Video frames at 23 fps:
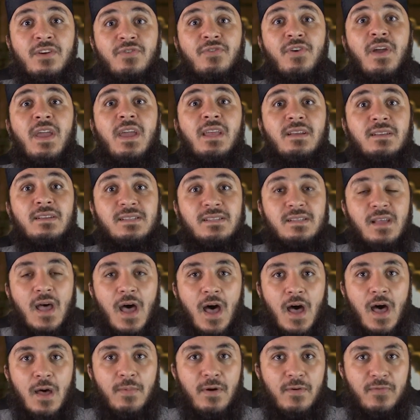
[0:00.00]
greatest
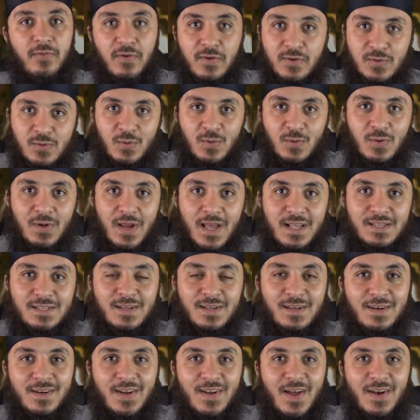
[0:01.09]
Sahaba of Rasulullah
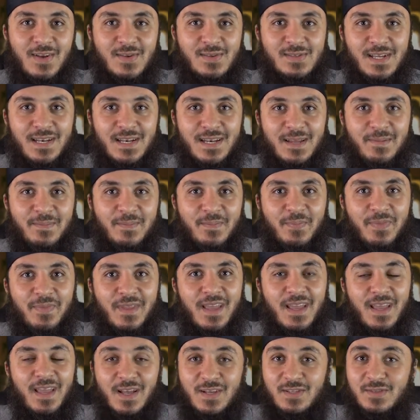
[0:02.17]
sallallahu alaihi wasallam
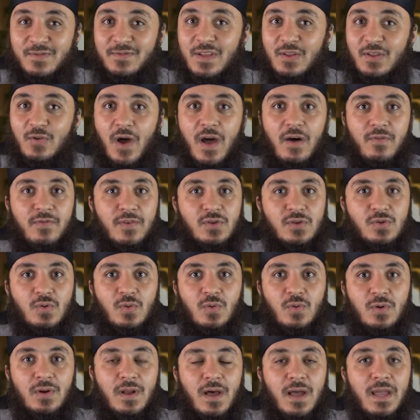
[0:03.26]
because of the dua of
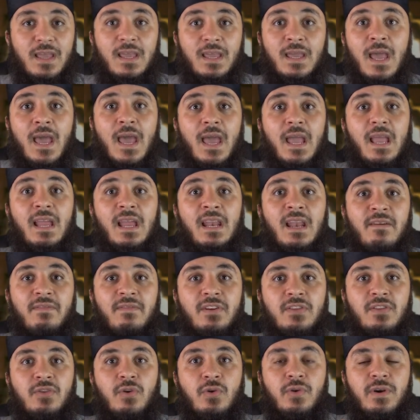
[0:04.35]
Rasulullah. He
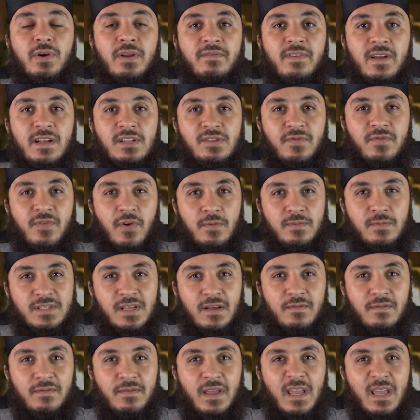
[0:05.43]
never took revenge for
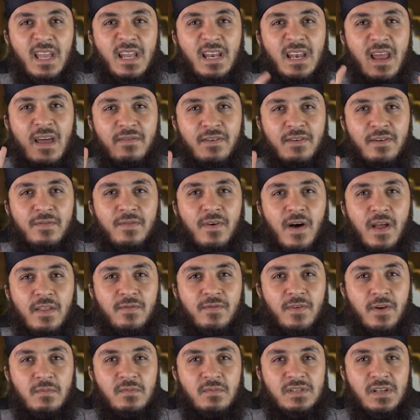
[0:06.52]
himself. He never fought
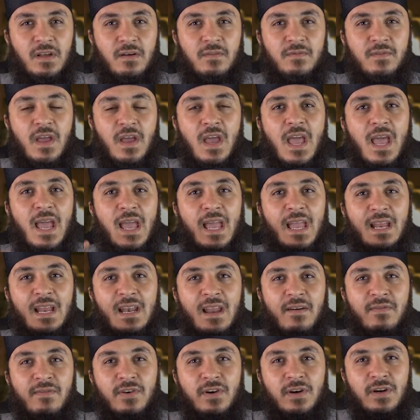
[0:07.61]
for himself. He
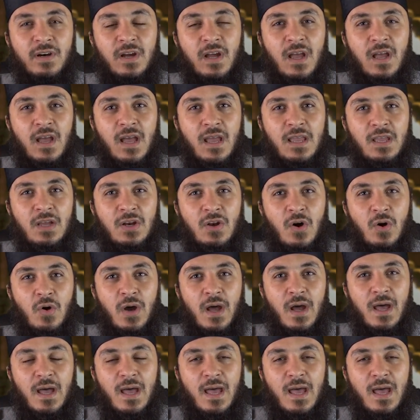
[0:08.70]
never, you know,